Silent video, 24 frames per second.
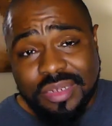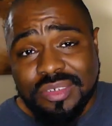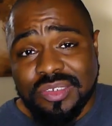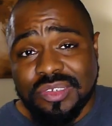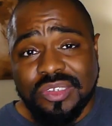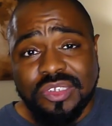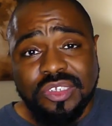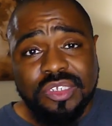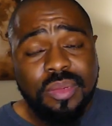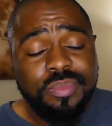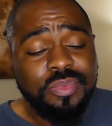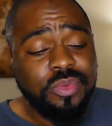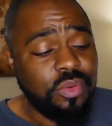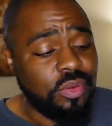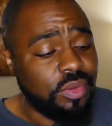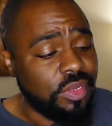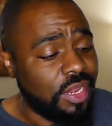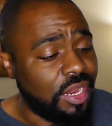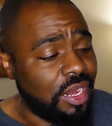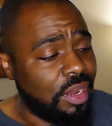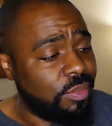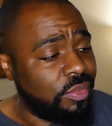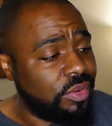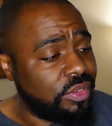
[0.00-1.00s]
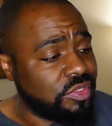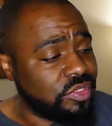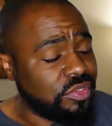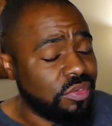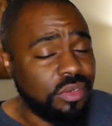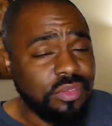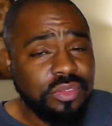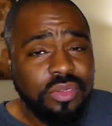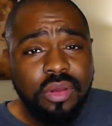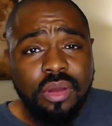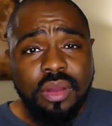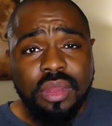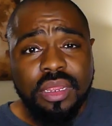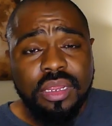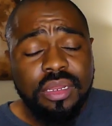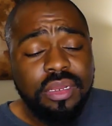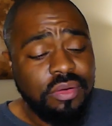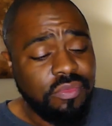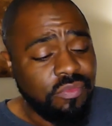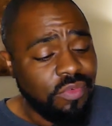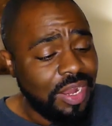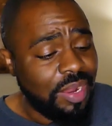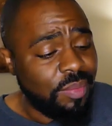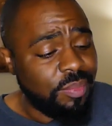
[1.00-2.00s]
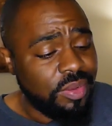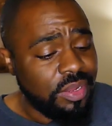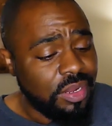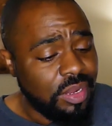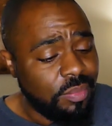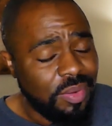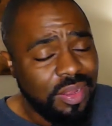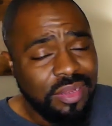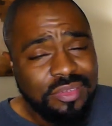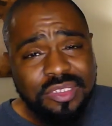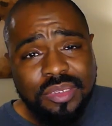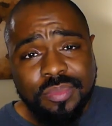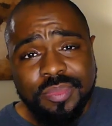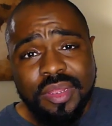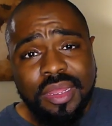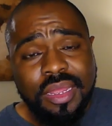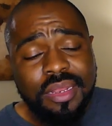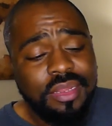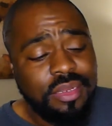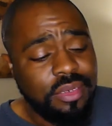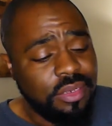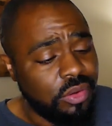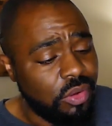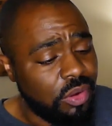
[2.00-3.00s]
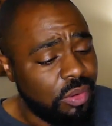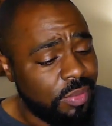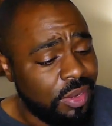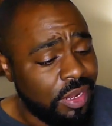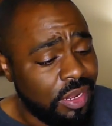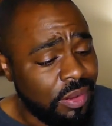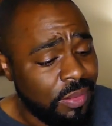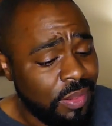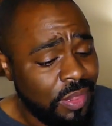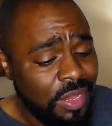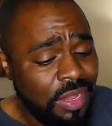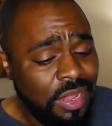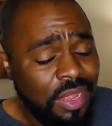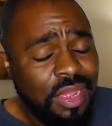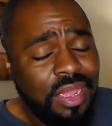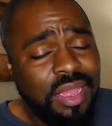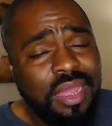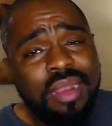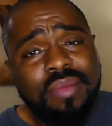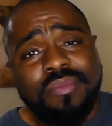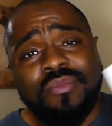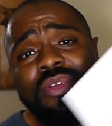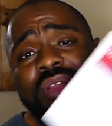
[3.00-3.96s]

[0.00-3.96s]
just jumped on camera and started talking and rambling about something I didn't know about. And I'm